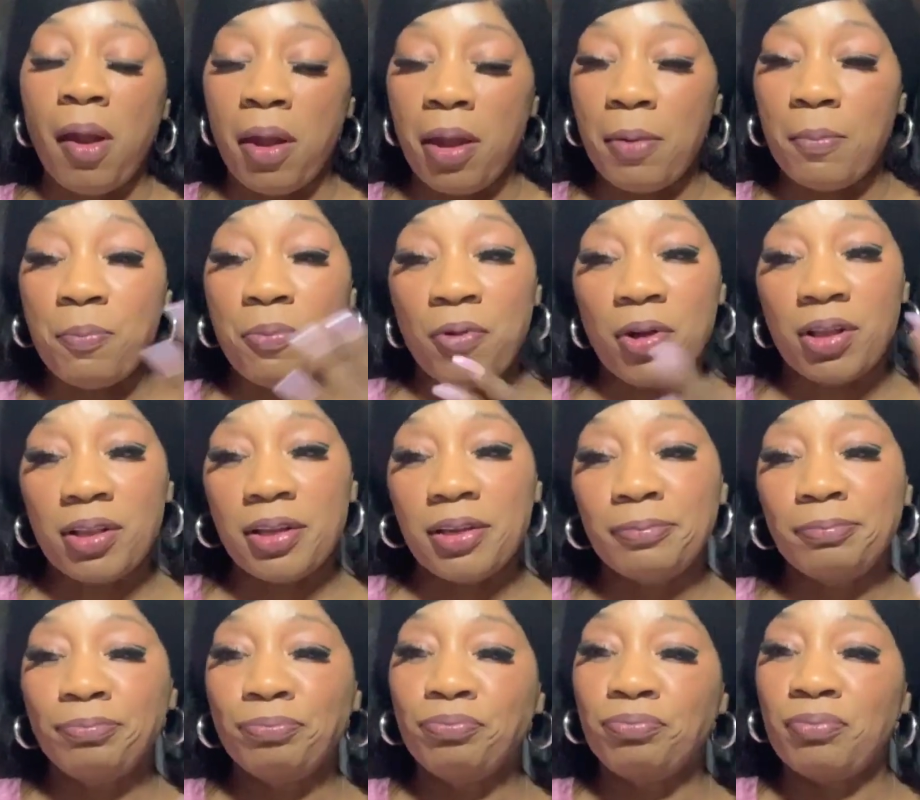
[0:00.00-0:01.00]
In
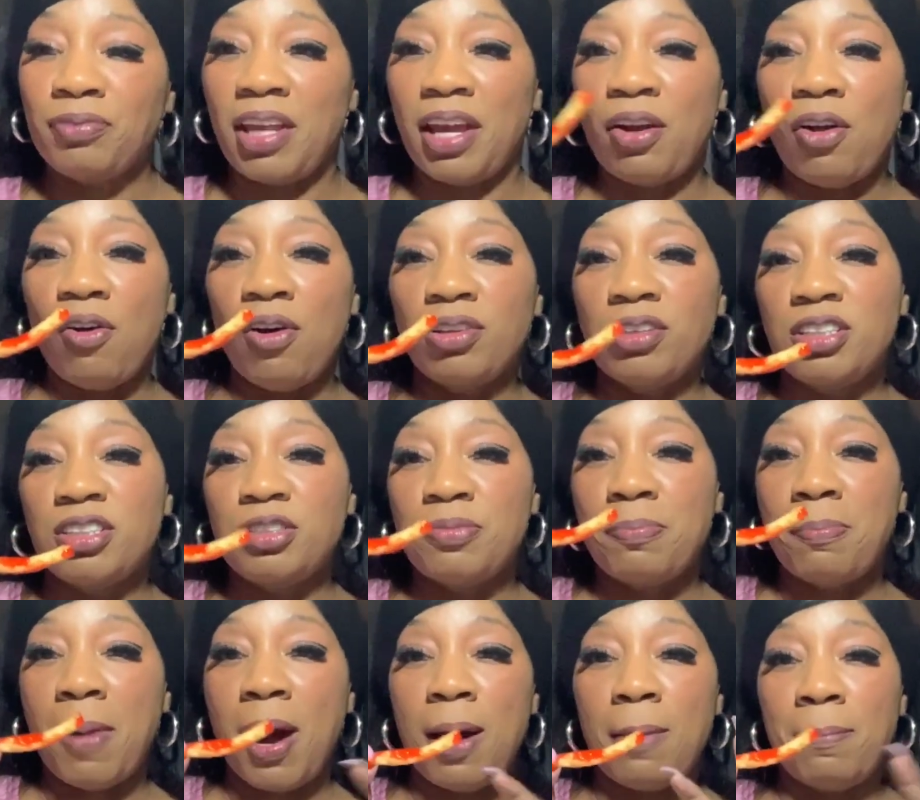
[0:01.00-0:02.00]
Brooklyn, they call this
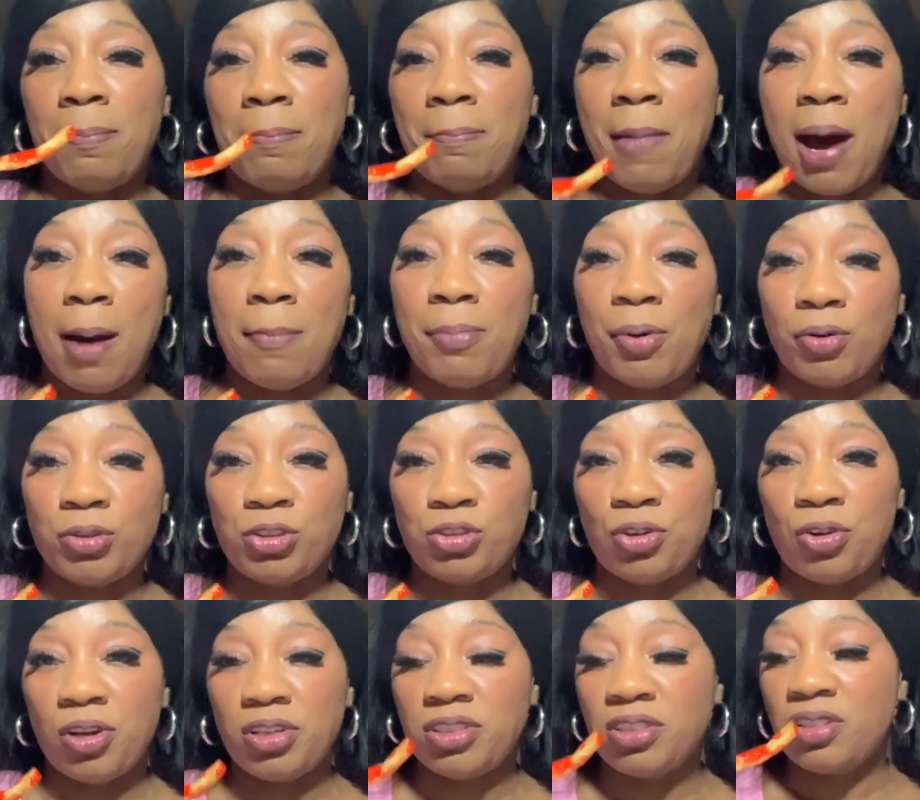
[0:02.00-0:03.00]
mambo
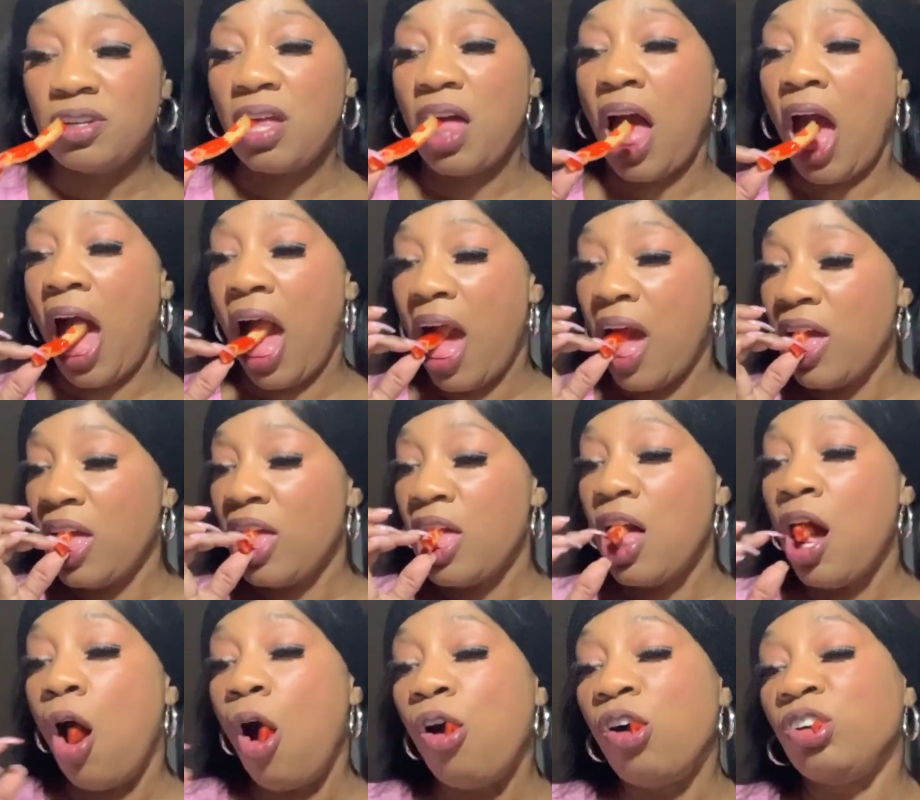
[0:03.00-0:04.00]
sauce.
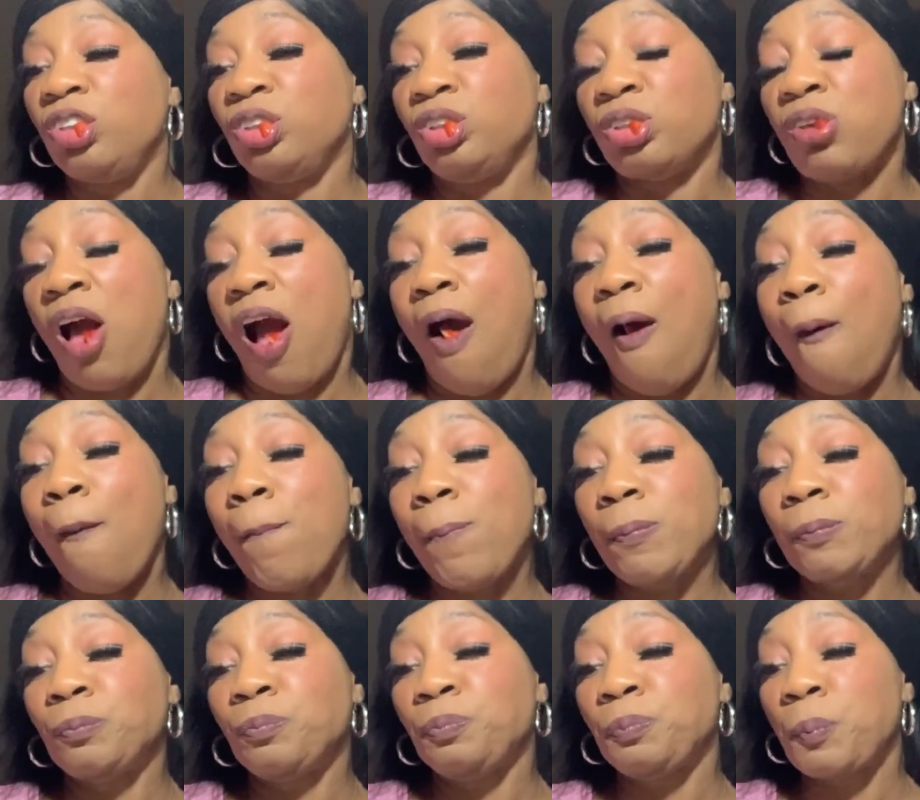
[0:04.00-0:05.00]

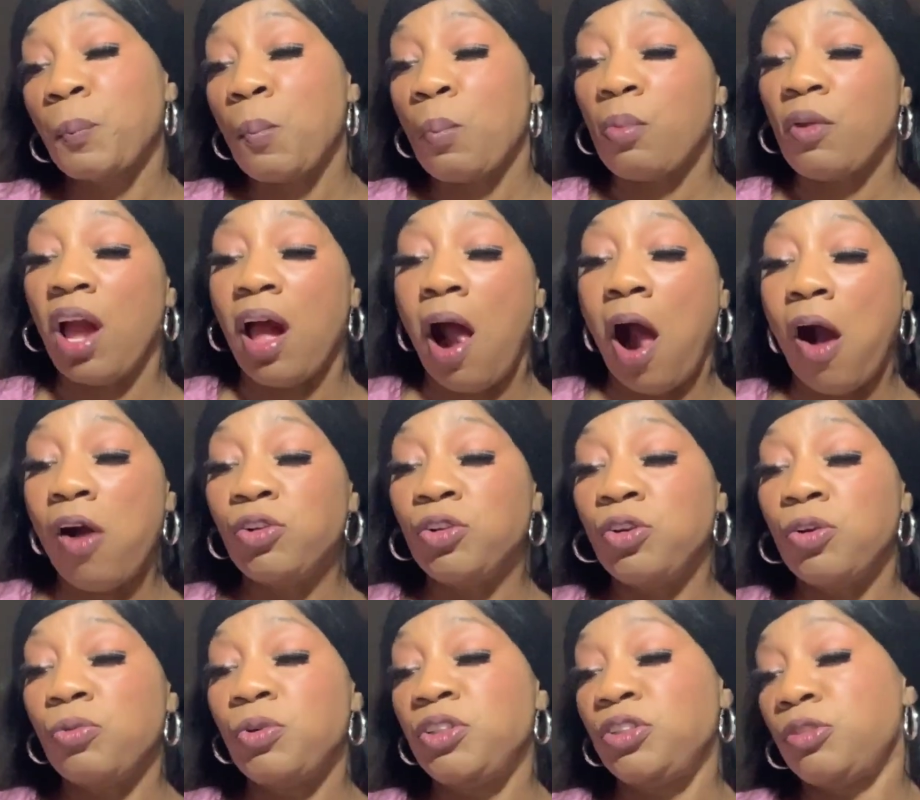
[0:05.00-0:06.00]
Um, I don't
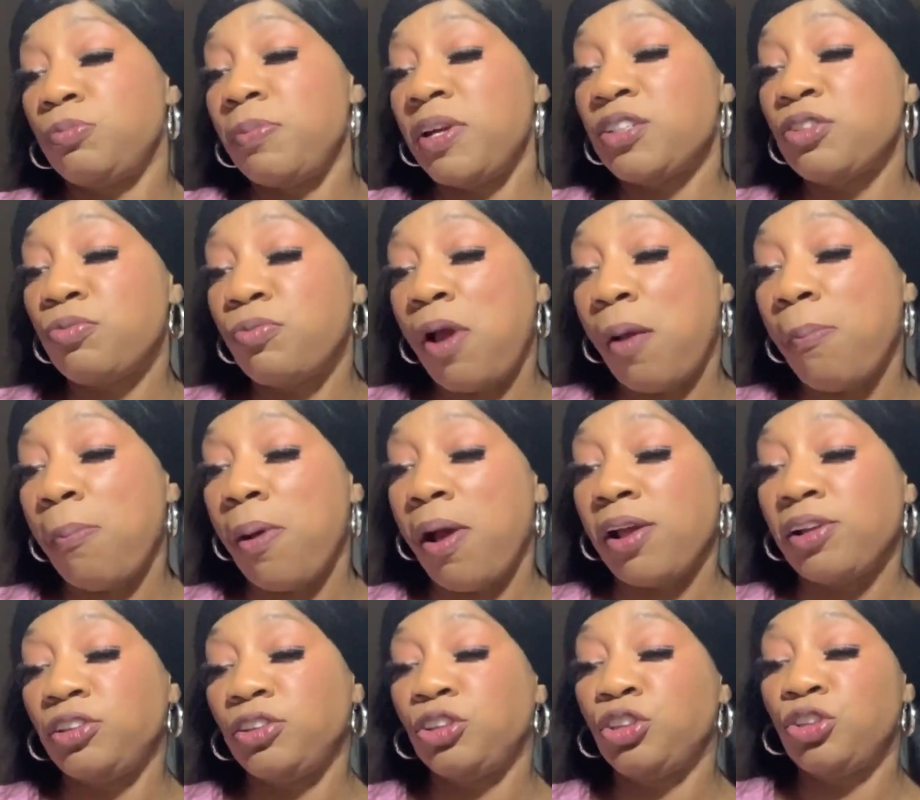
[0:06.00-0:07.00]
know what it's mixed with,
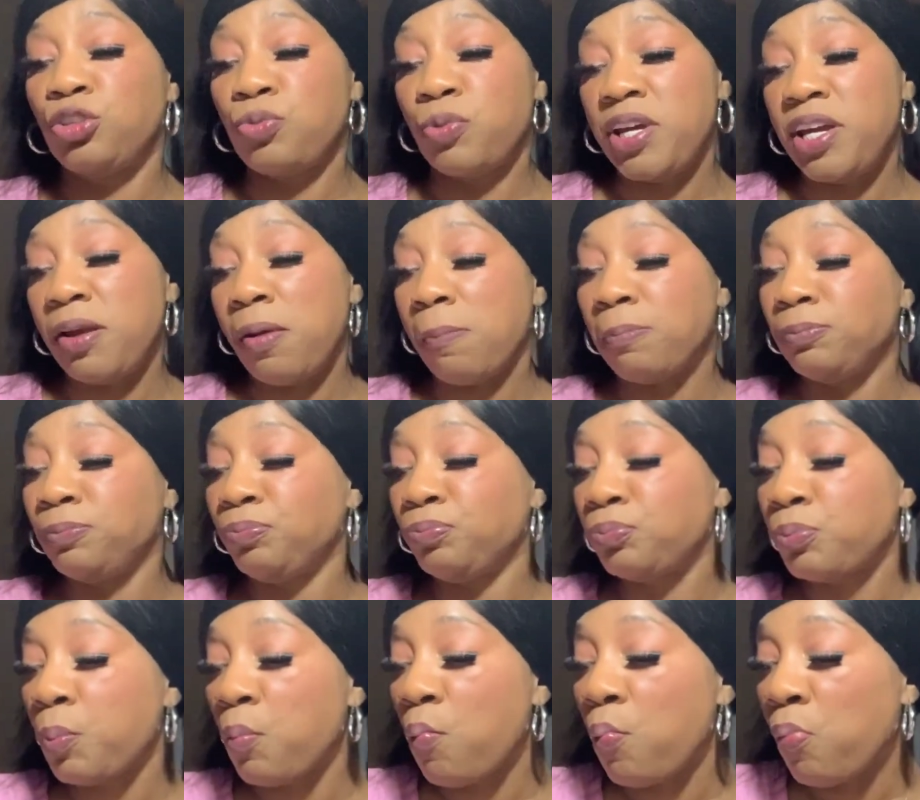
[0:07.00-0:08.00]
but it's sweet.
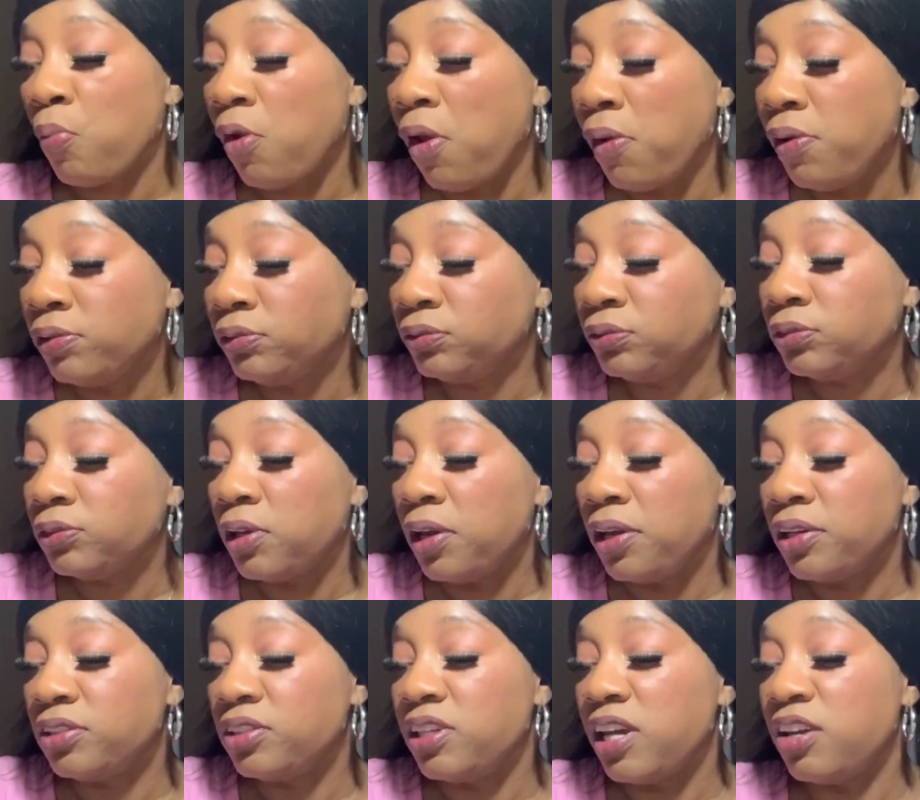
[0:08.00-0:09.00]

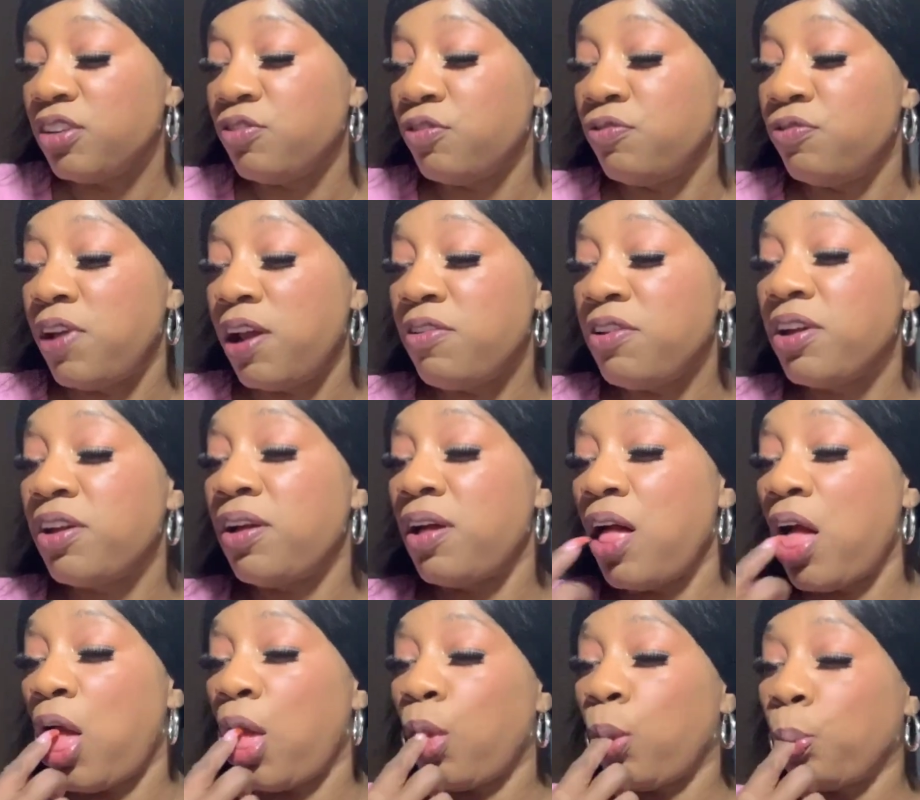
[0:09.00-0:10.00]
It tastes very
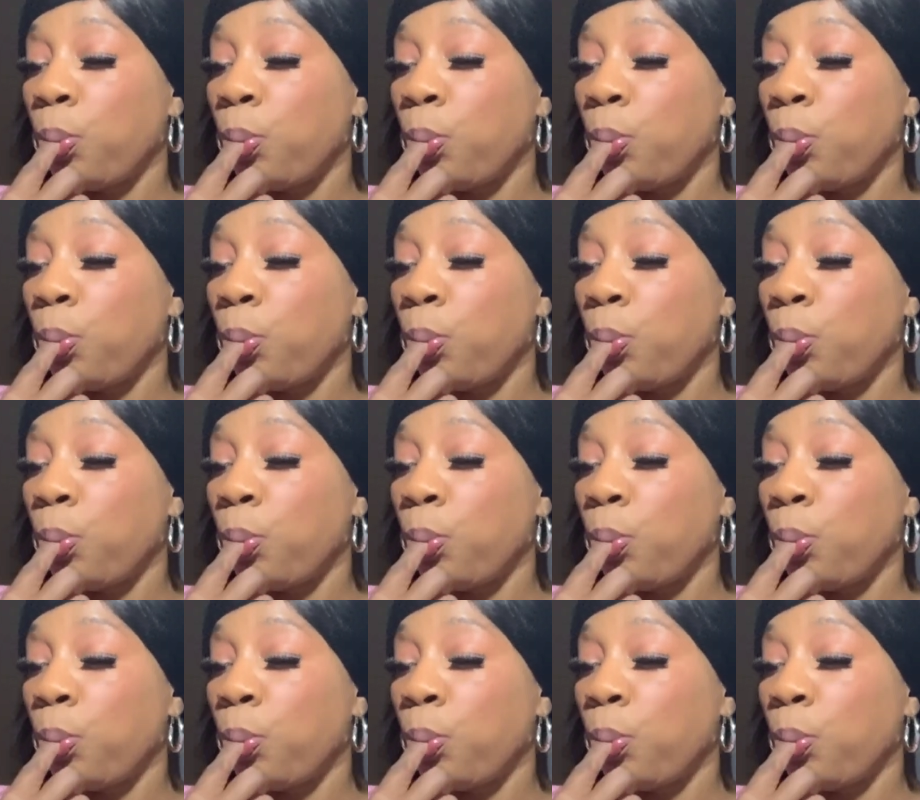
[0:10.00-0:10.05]
good.